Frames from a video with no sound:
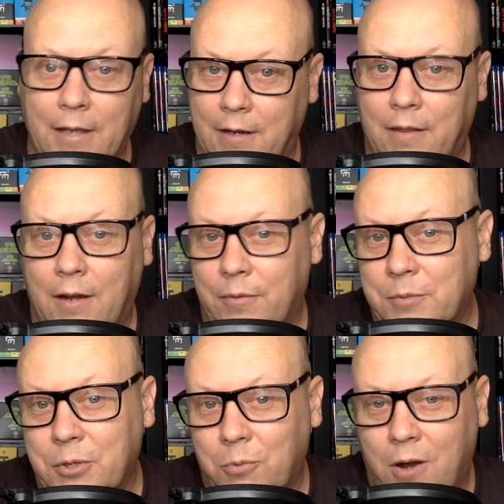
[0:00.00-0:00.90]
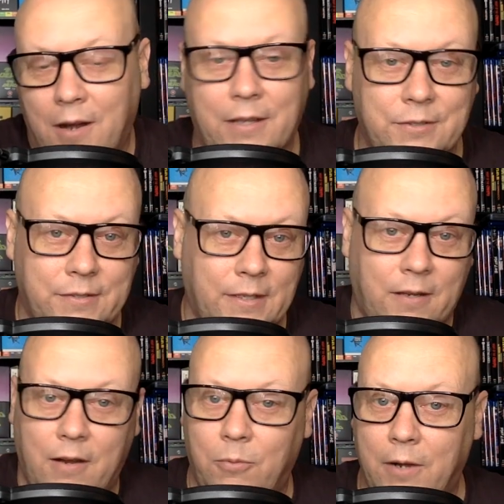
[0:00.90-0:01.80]
And a lot of them do walk, and she's
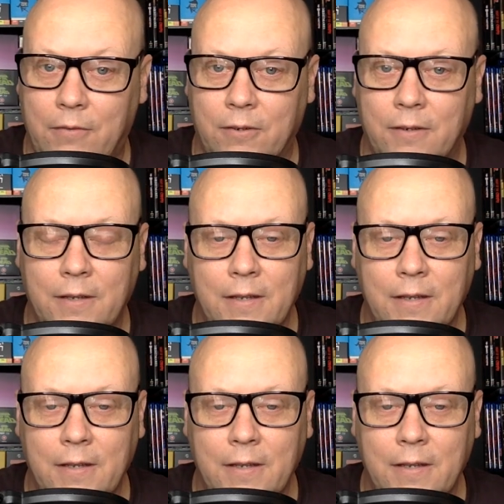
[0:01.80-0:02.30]
like, "All right, whatever."